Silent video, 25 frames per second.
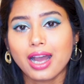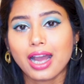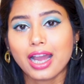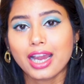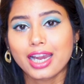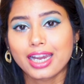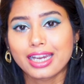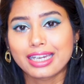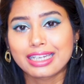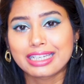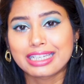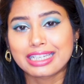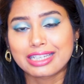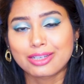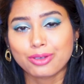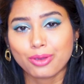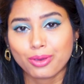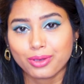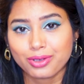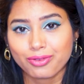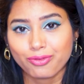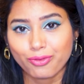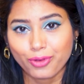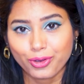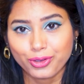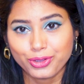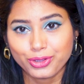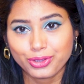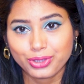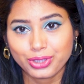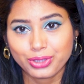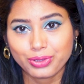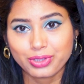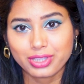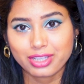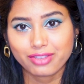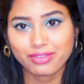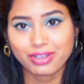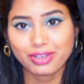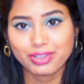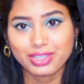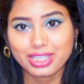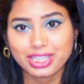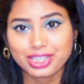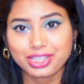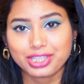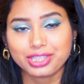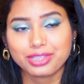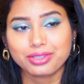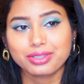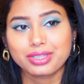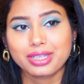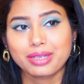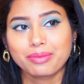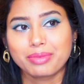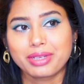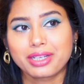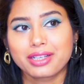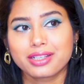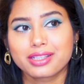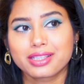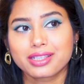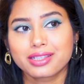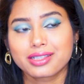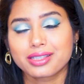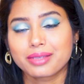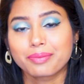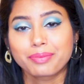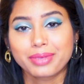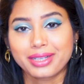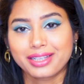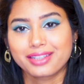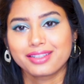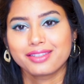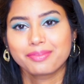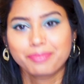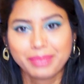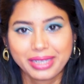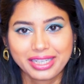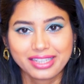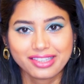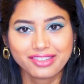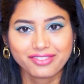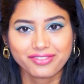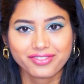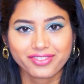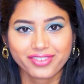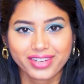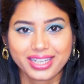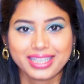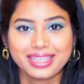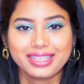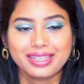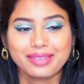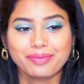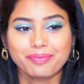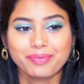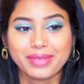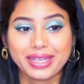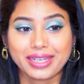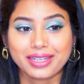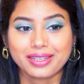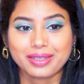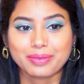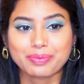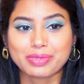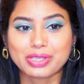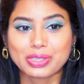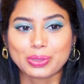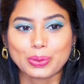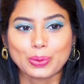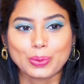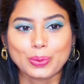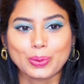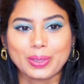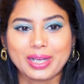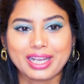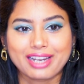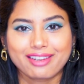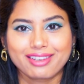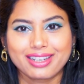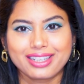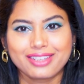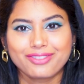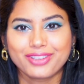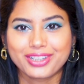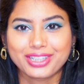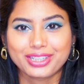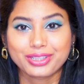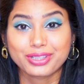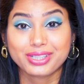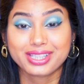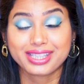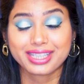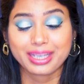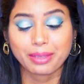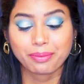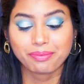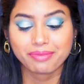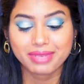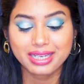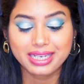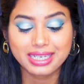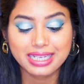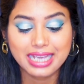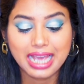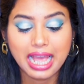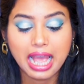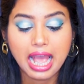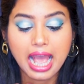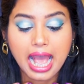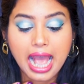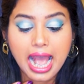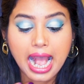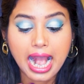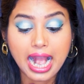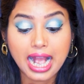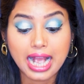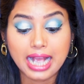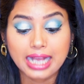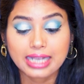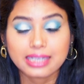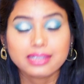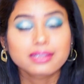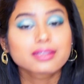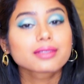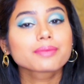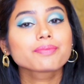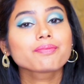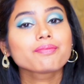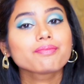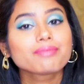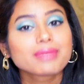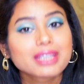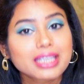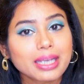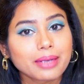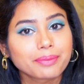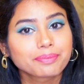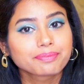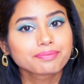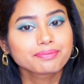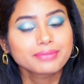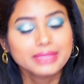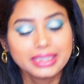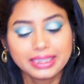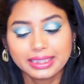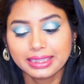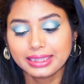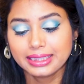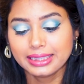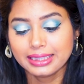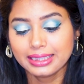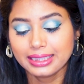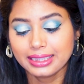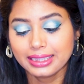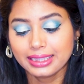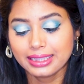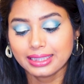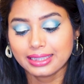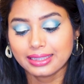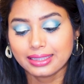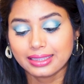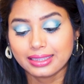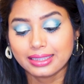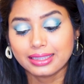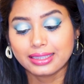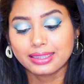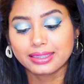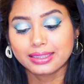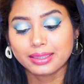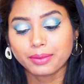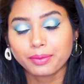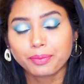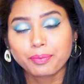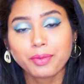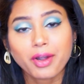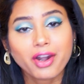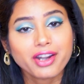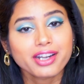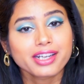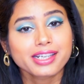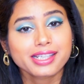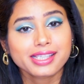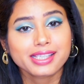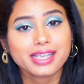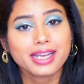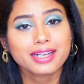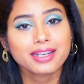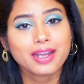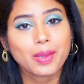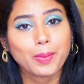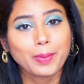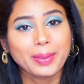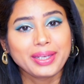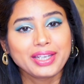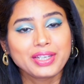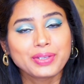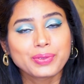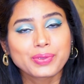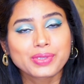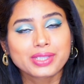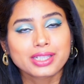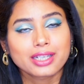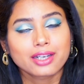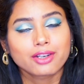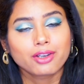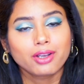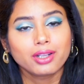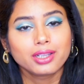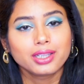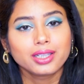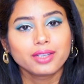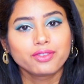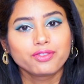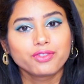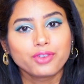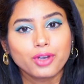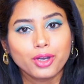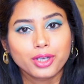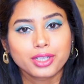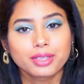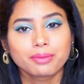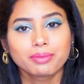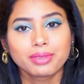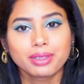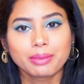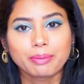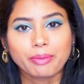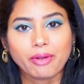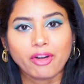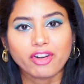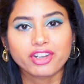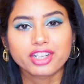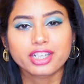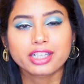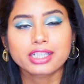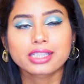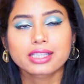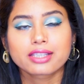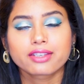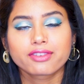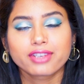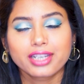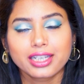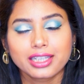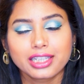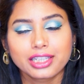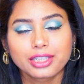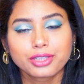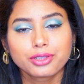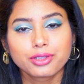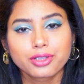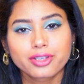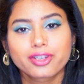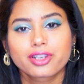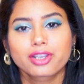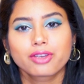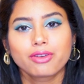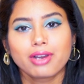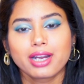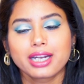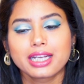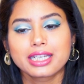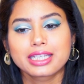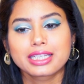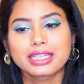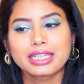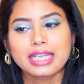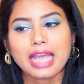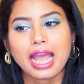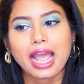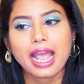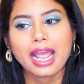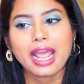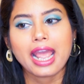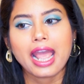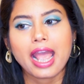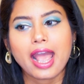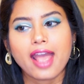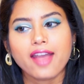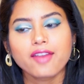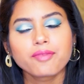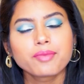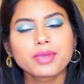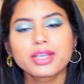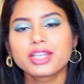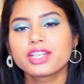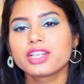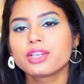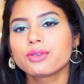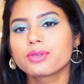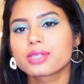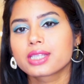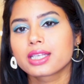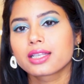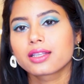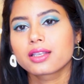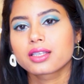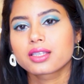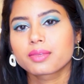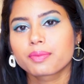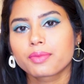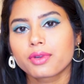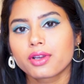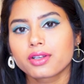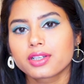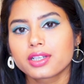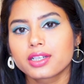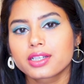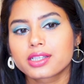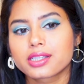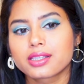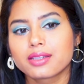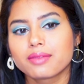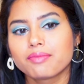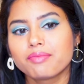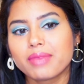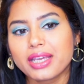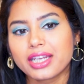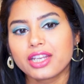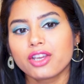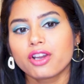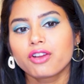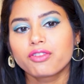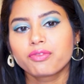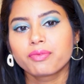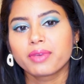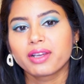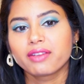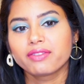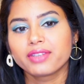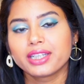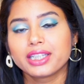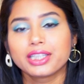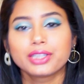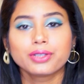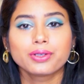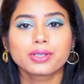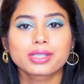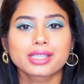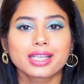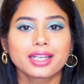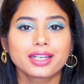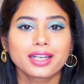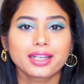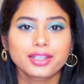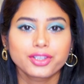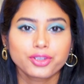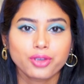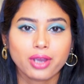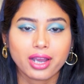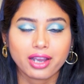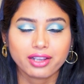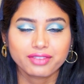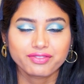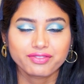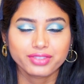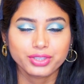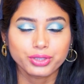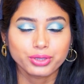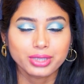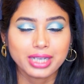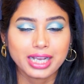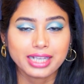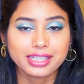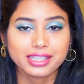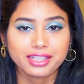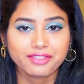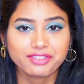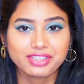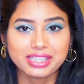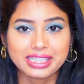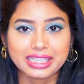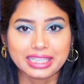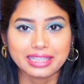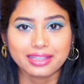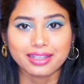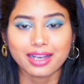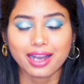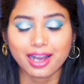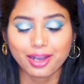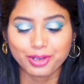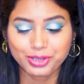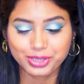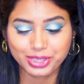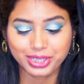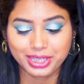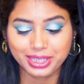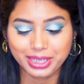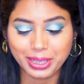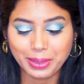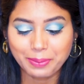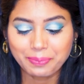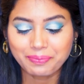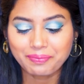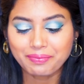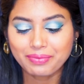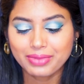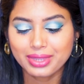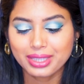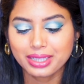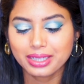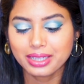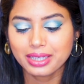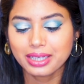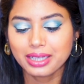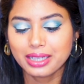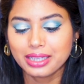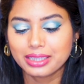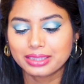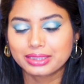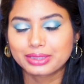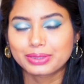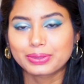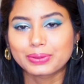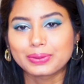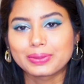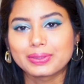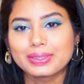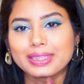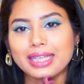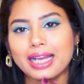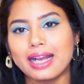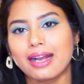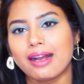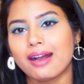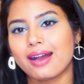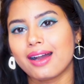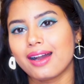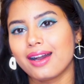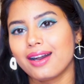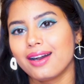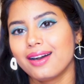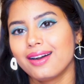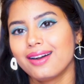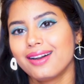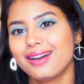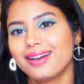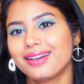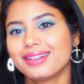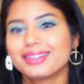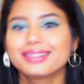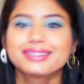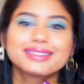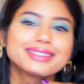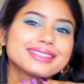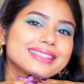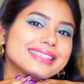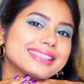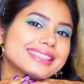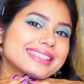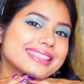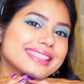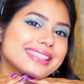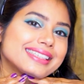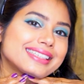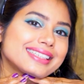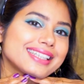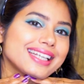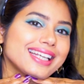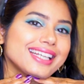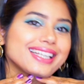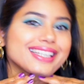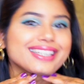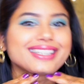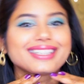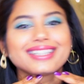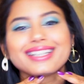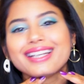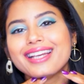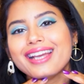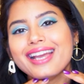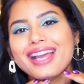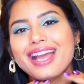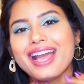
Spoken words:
I did not want to use a foundation today because it's a pigment friendly makeup, so I really wanted to skip it. And yeah, the products that have been used are all affordable products, really good quality. I have been using these products in many of my videos, and you guys have seen the outcome. So yeah, this is it.